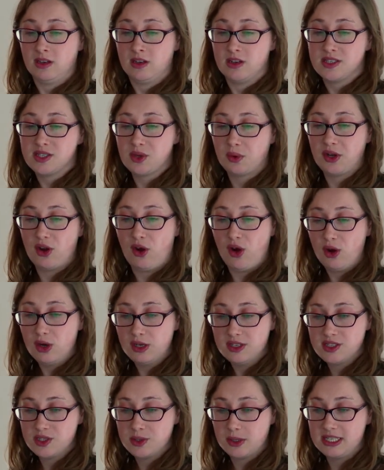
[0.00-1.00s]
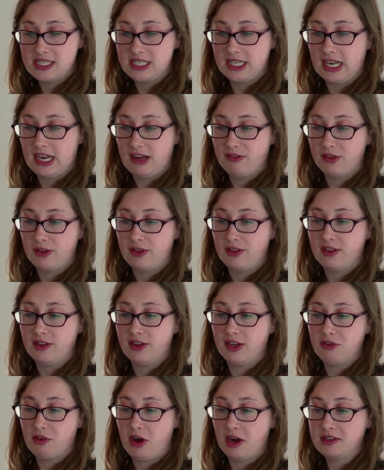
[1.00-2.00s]
So in August 2011, the
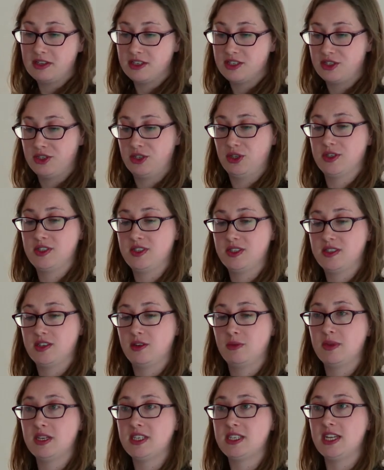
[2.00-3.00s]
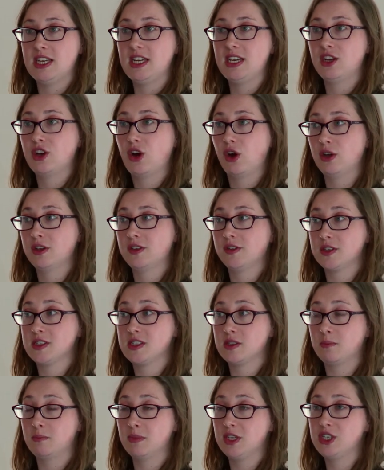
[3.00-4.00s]
Oireachtas Justice Committee called for
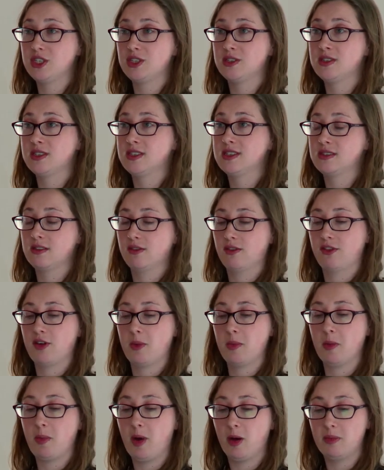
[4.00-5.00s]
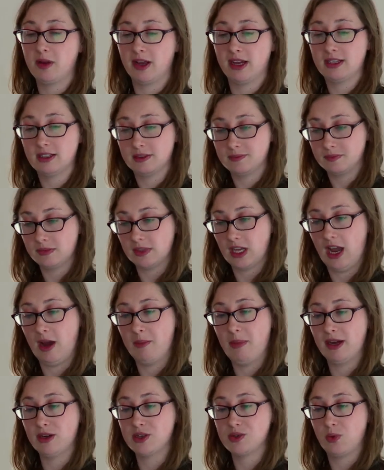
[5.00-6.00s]
submissions from the public
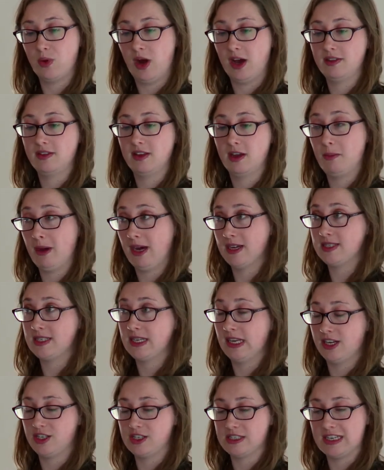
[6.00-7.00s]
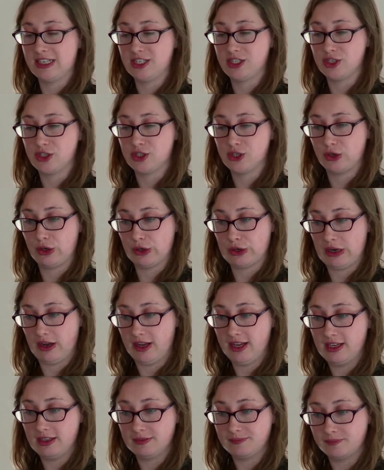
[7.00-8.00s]
about what the capacity legislation should look
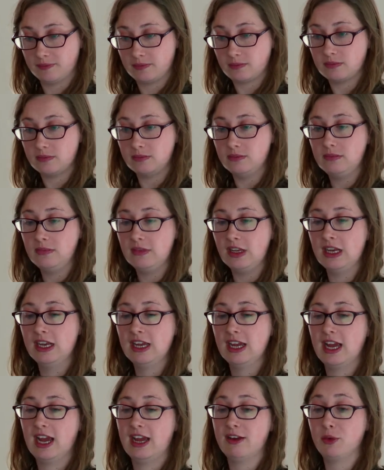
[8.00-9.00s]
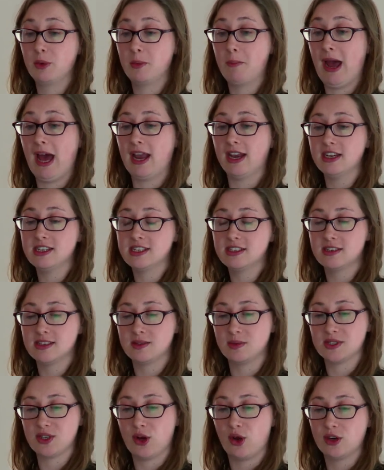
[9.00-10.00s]
like. Everyone panicked because
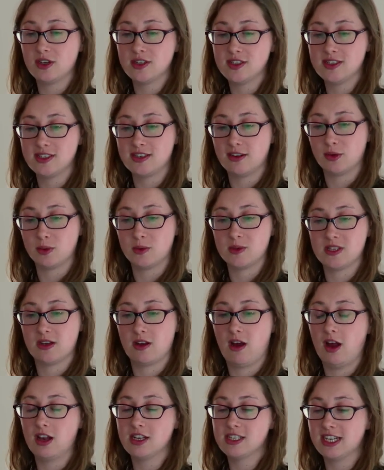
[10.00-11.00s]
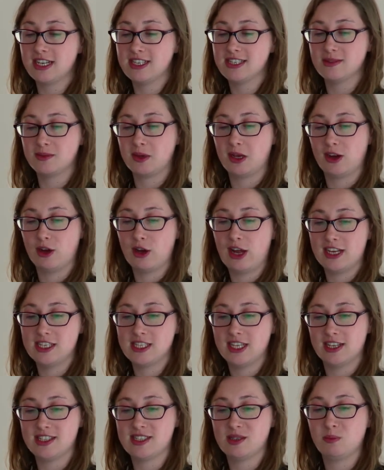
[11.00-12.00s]
it was August, everyone was on holidays, and we all had
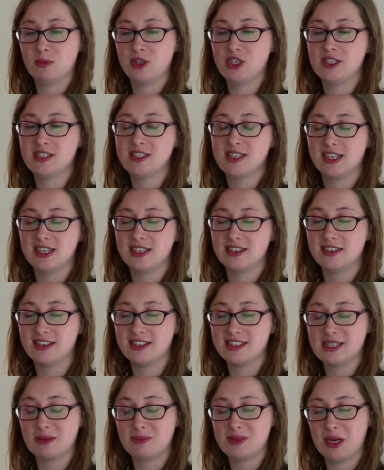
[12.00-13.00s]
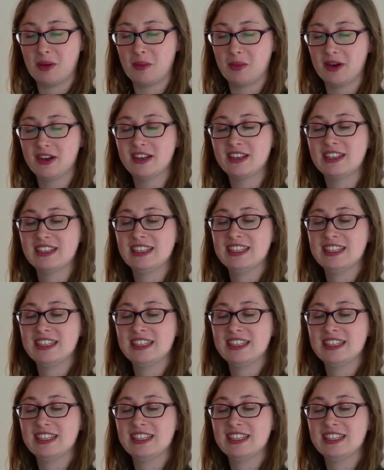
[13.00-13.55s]
to get submissions in September.